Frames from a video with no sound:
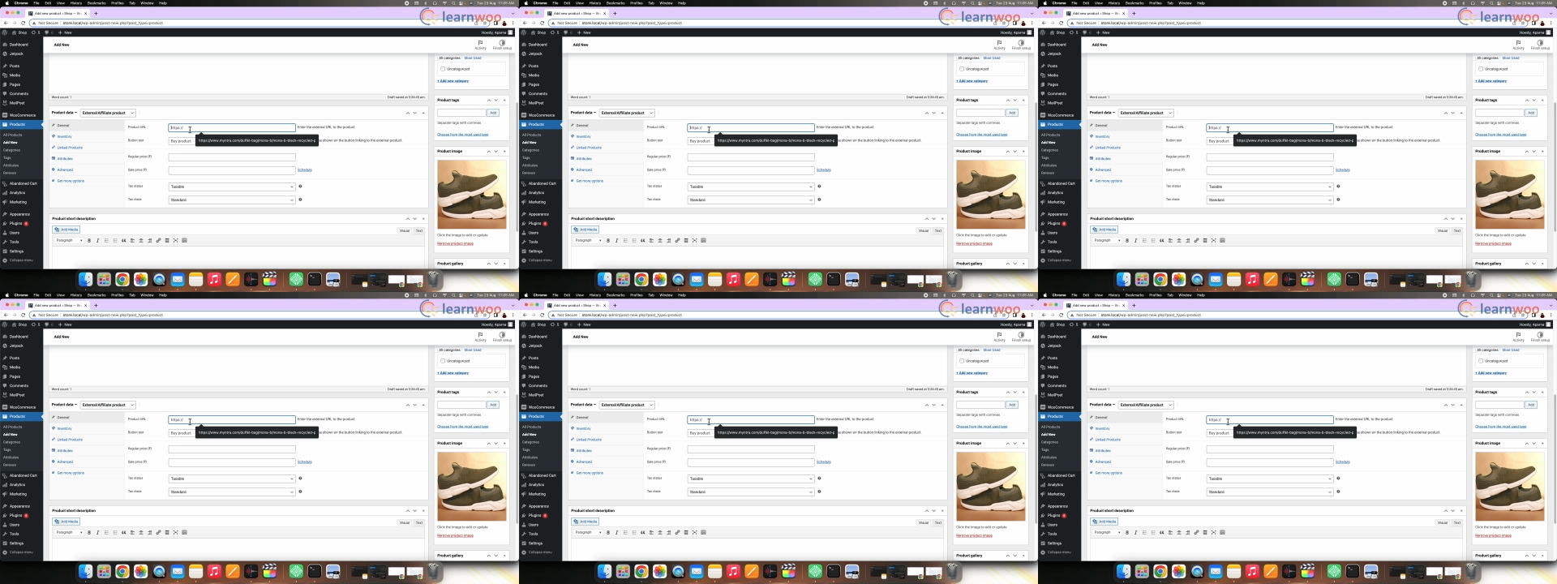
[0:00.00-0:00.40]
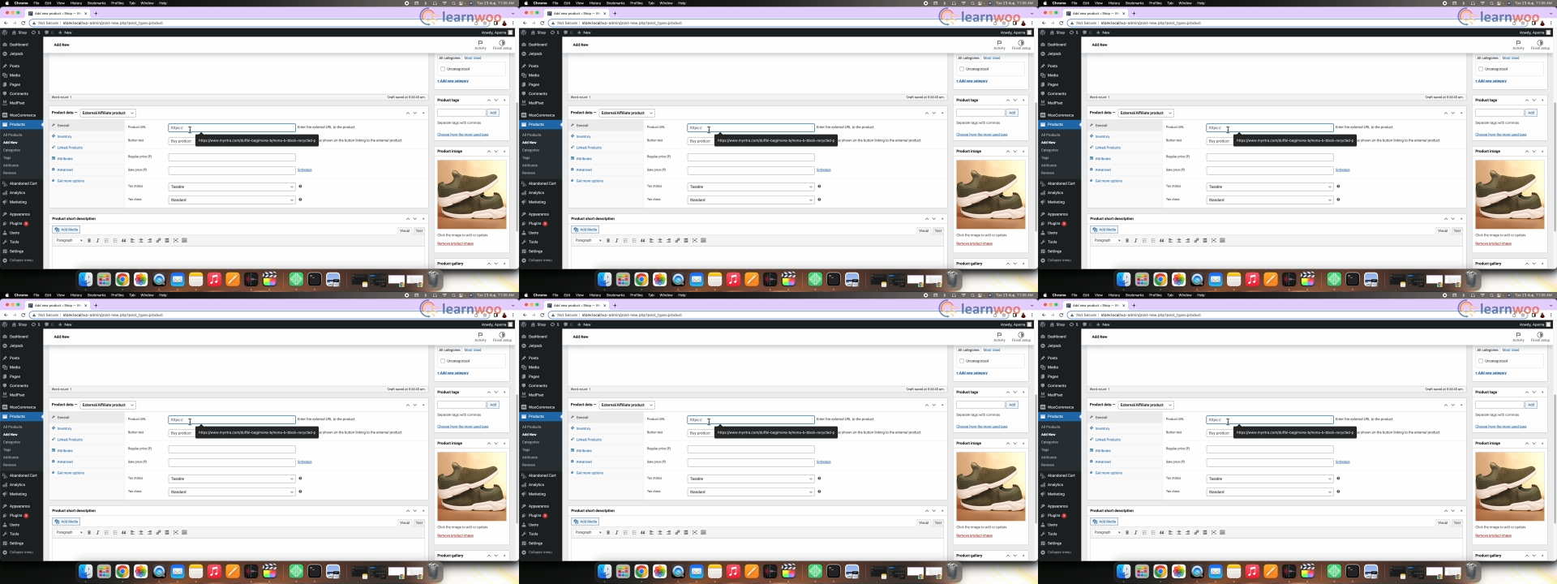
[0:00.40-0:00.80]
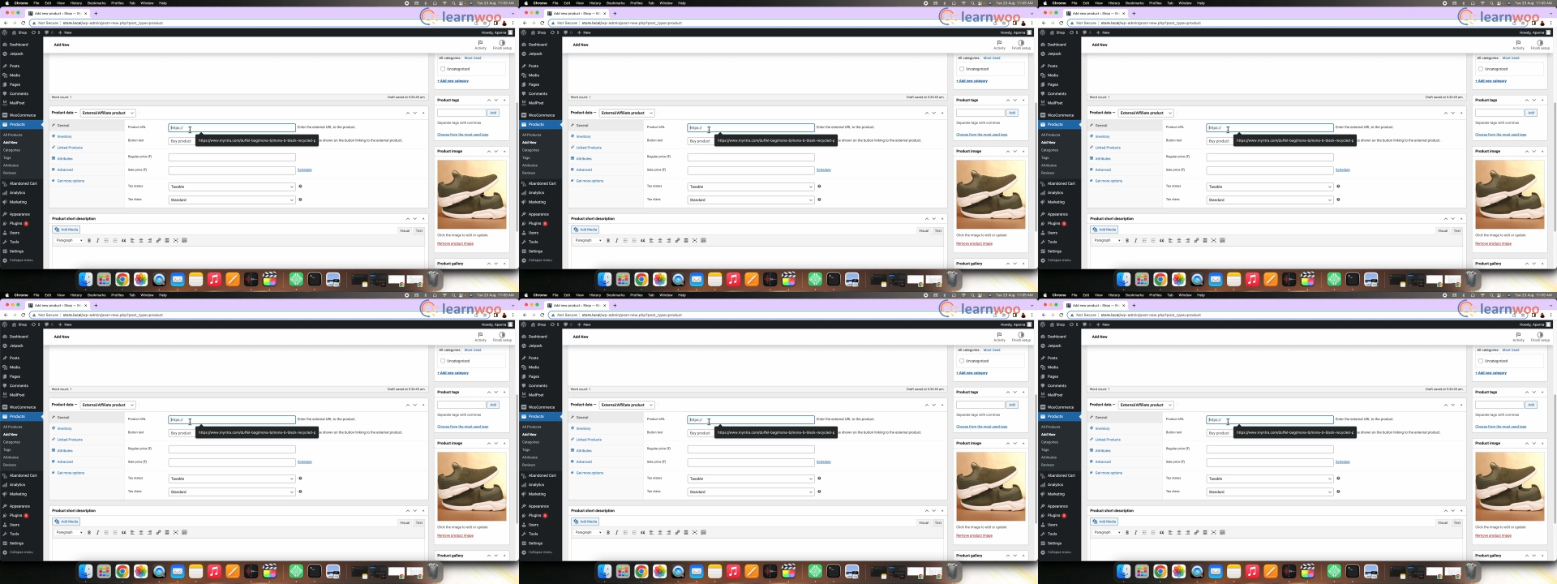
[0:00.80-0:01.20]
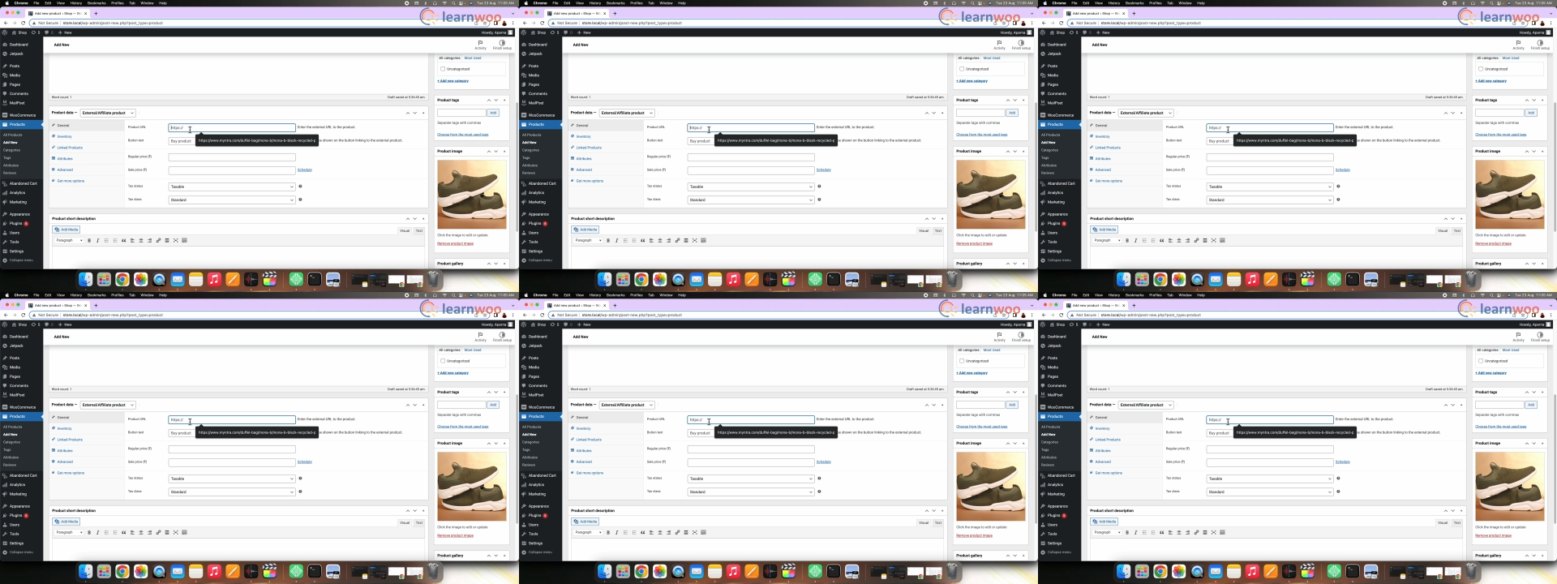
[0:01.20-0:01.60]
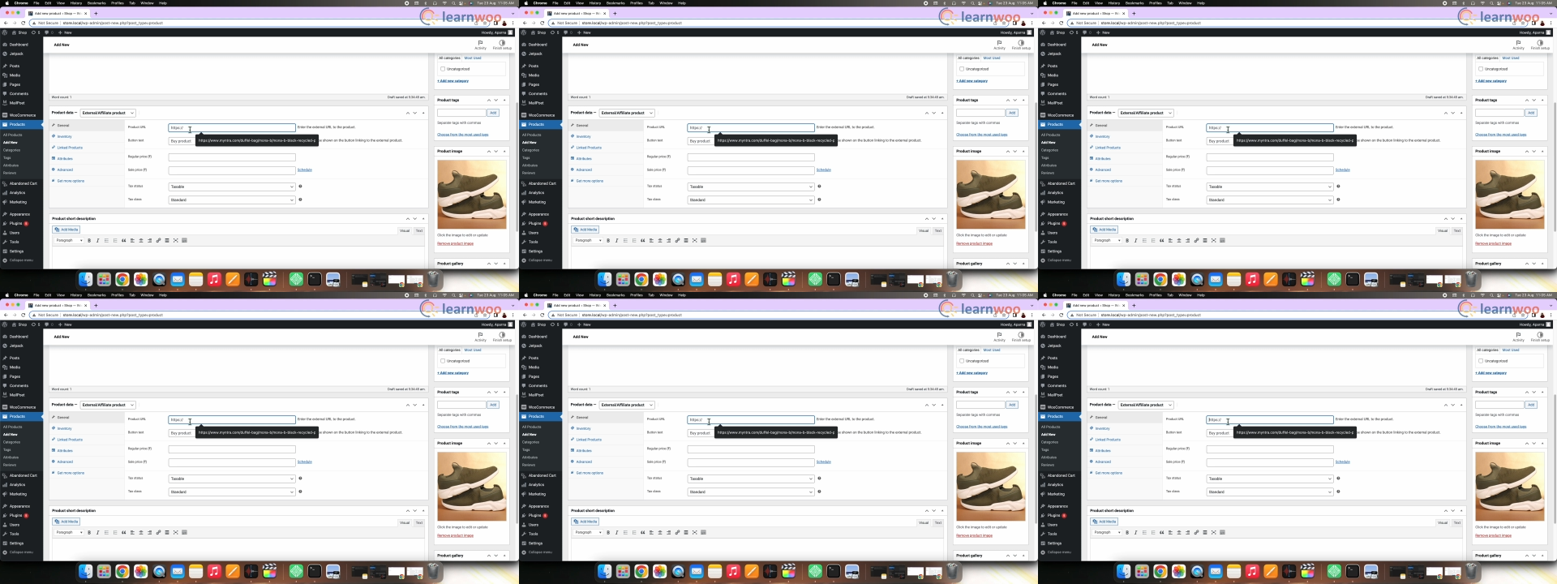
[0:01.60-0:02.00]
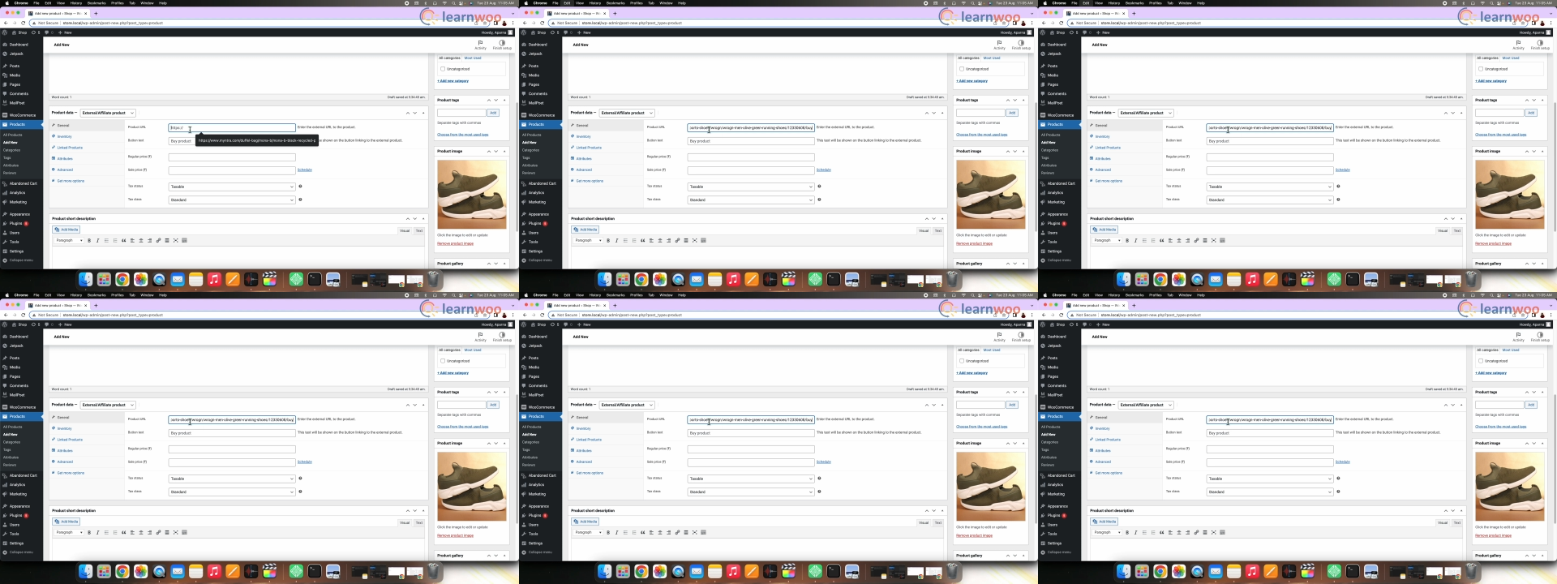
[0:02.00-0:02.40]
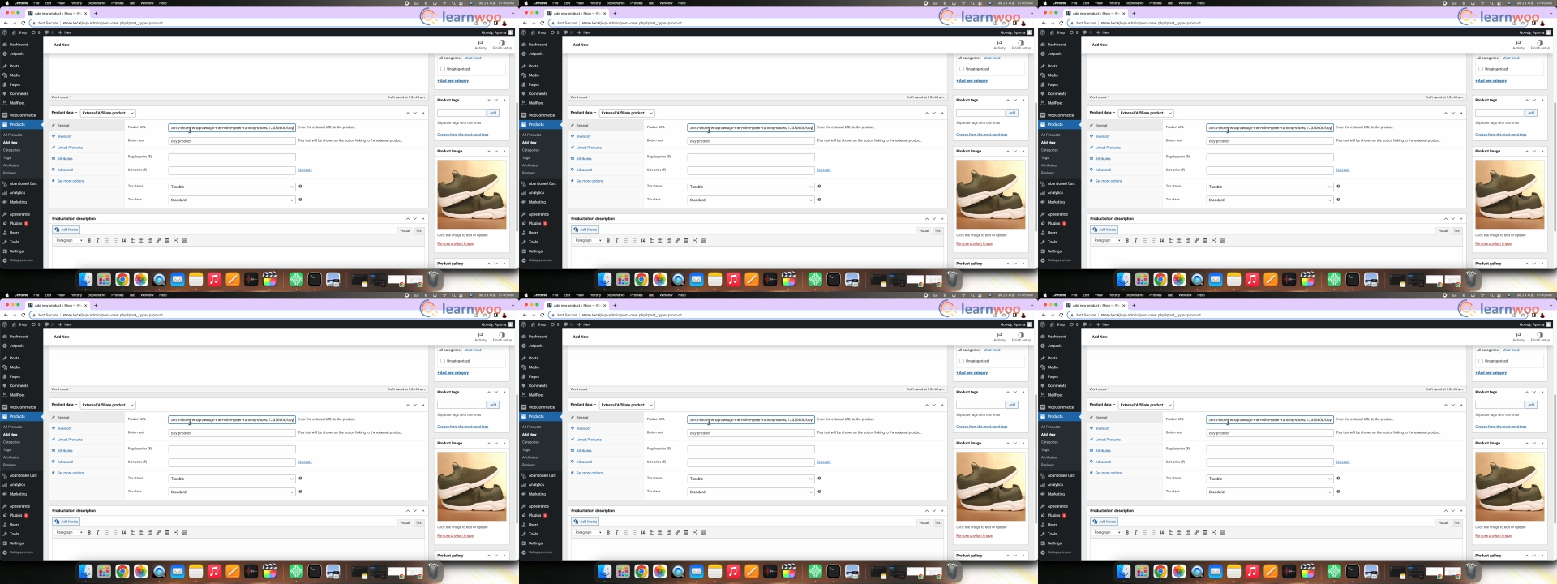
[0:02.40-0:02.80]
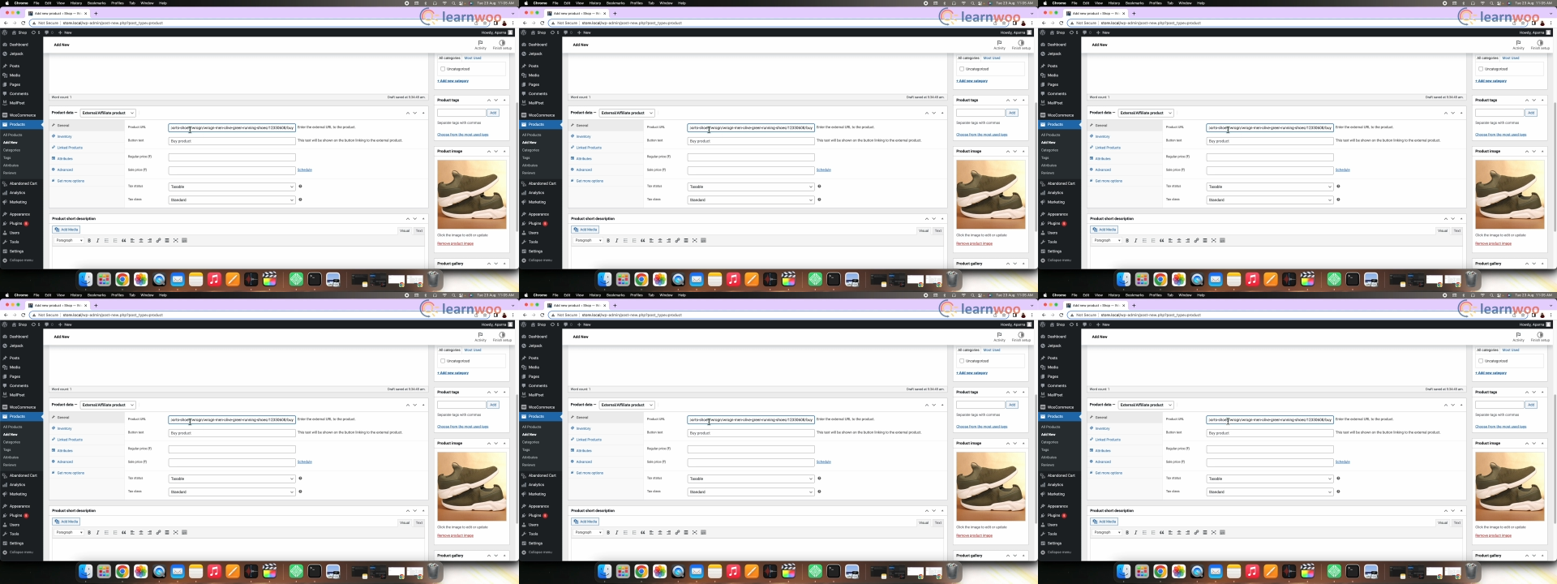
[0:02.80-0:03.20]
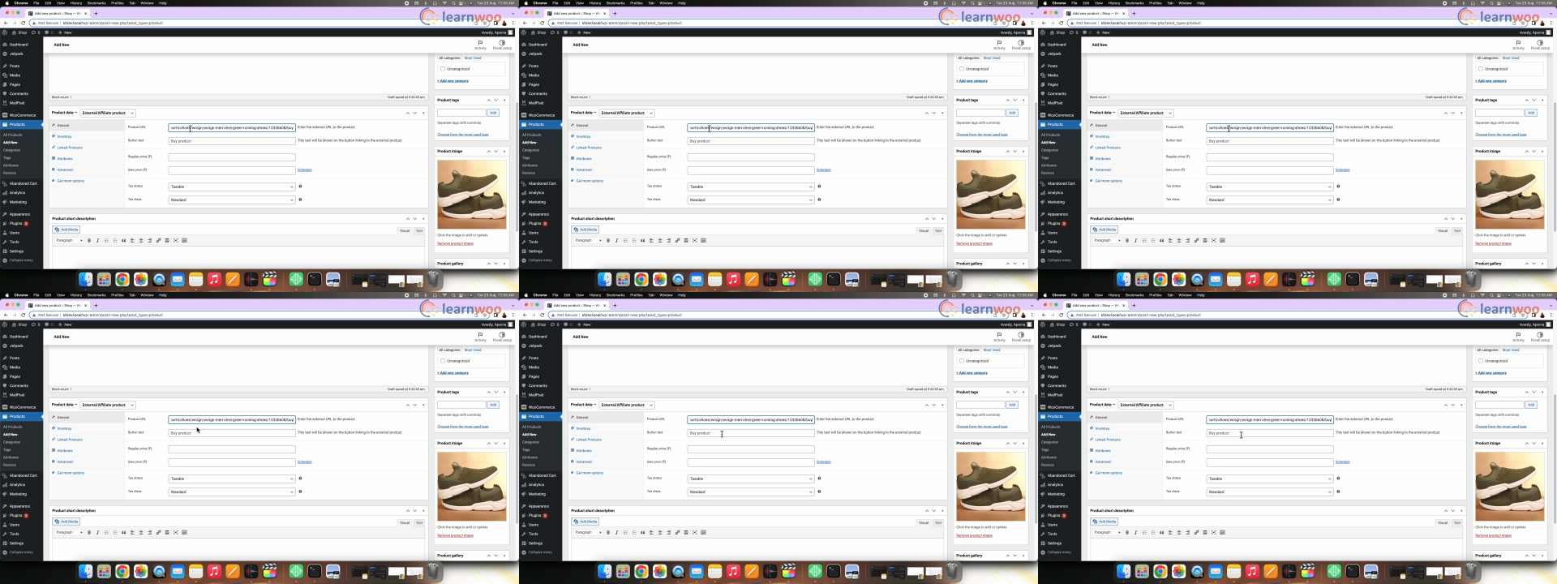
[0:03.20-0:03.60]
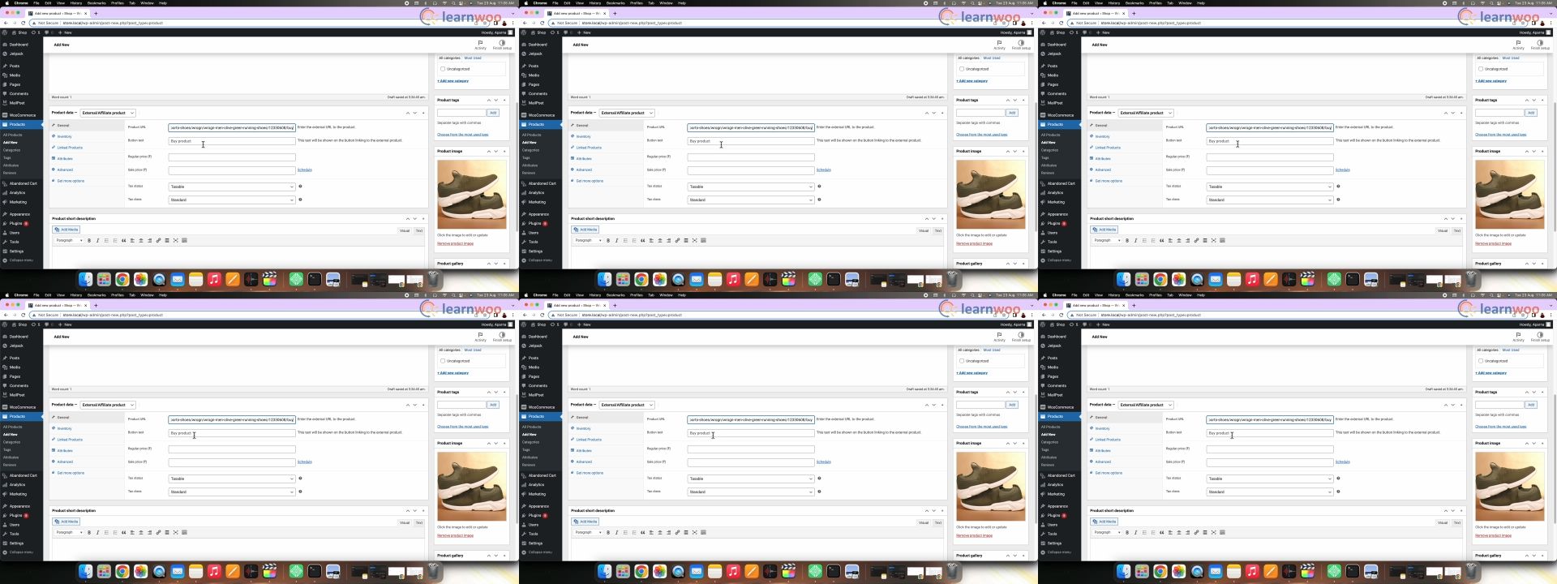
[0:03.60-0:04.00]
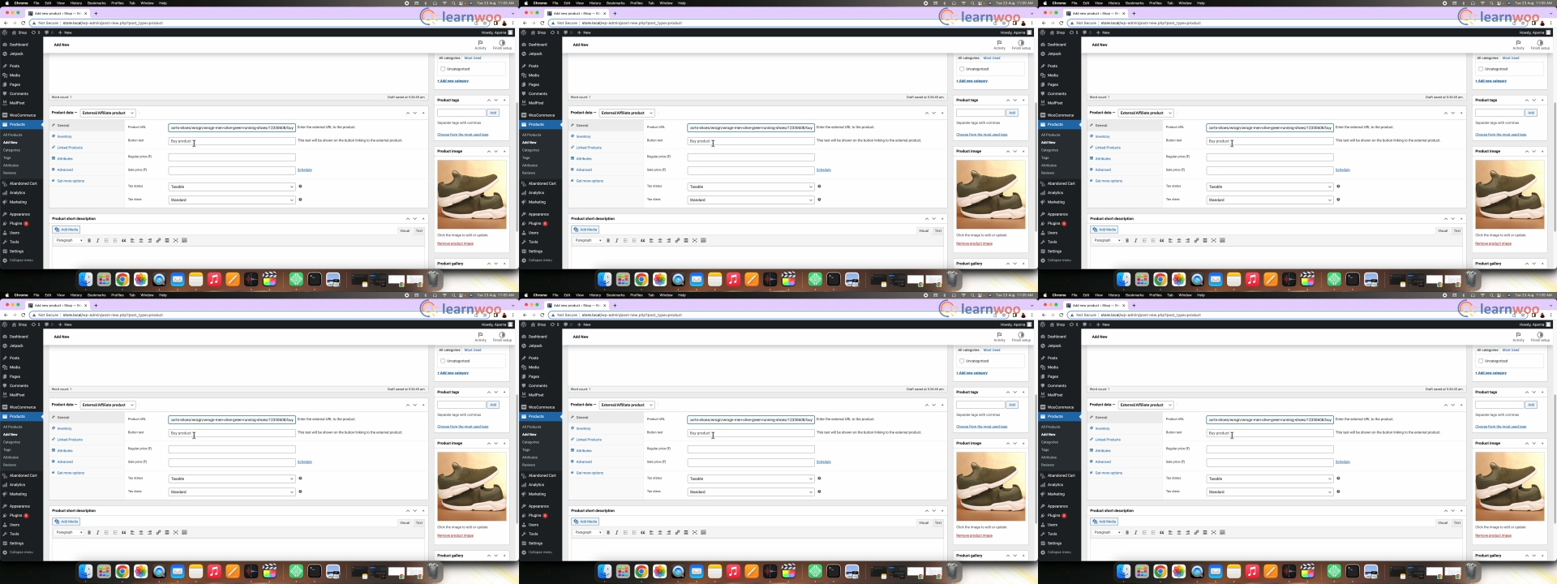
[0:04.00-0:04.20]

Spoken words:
No face is visible, so there are no lips to read.